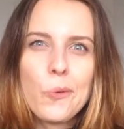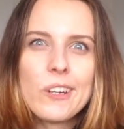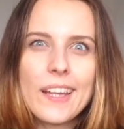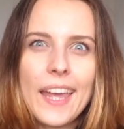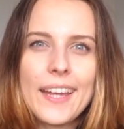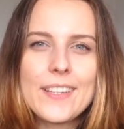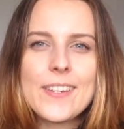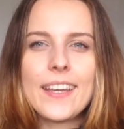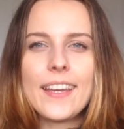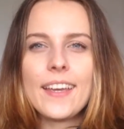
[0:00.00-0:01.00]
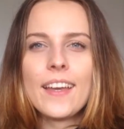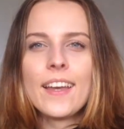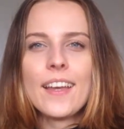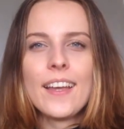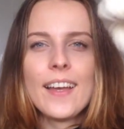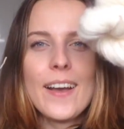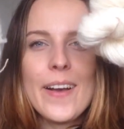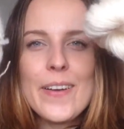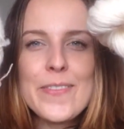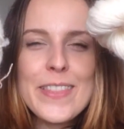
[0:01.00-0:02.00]
1 kg
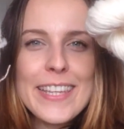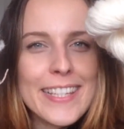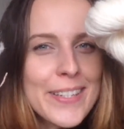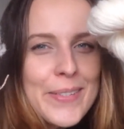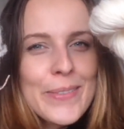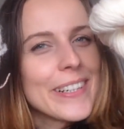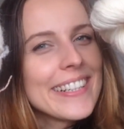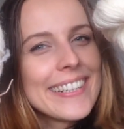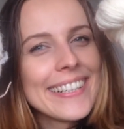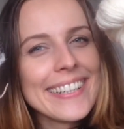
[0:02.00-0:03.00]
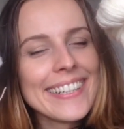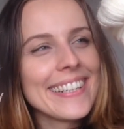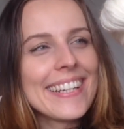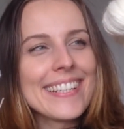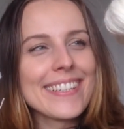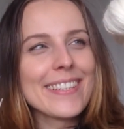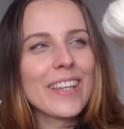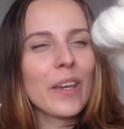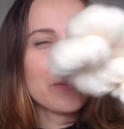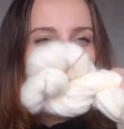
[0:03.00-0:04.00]
of this one. Isn't it
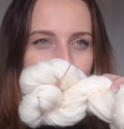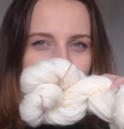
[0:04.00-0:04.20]
cute?